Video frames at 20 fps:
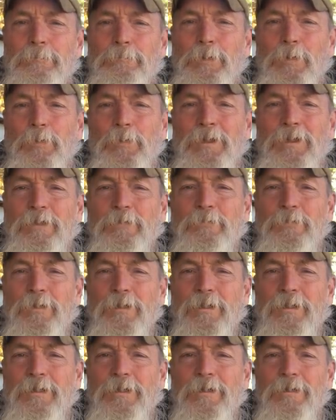But what do you
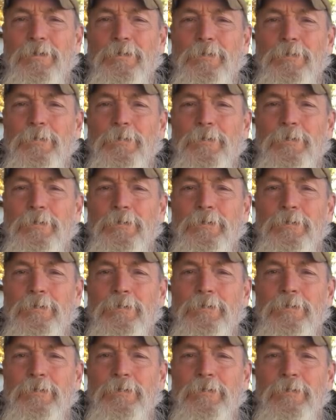really know?
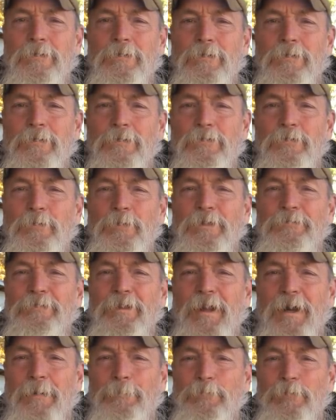Do you
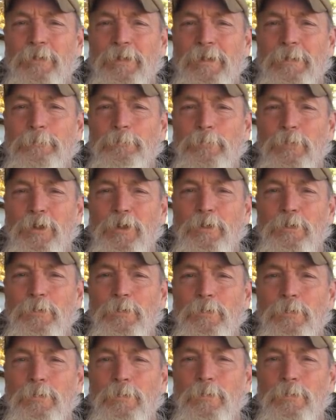even operate, bro?